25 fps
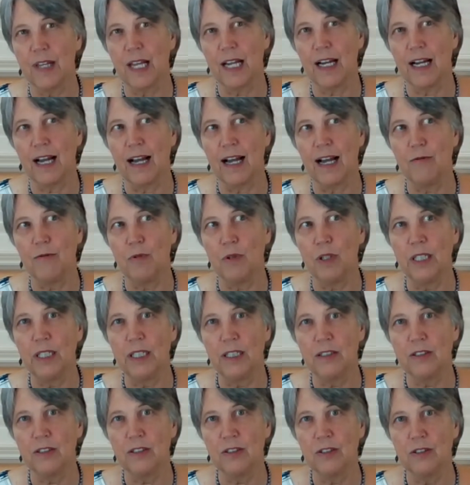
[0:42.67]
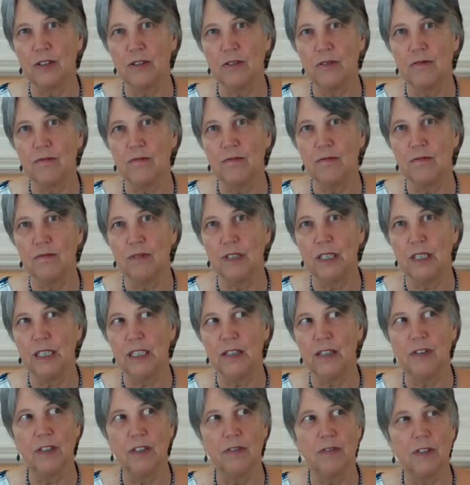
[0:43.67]
we live
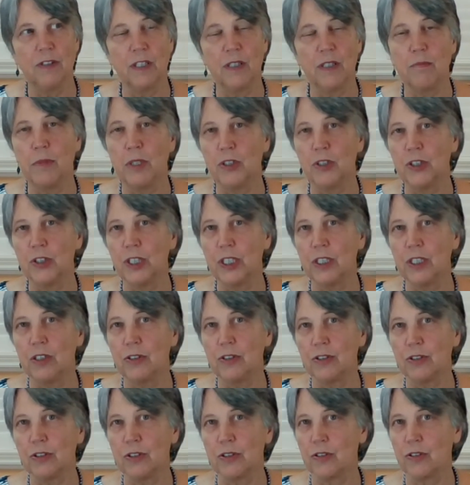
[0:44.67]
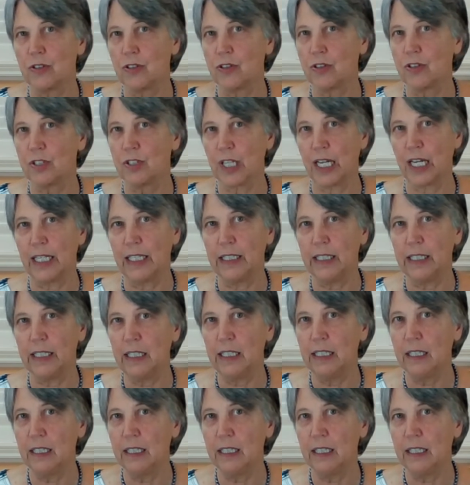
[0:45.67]
in a very multicultural society,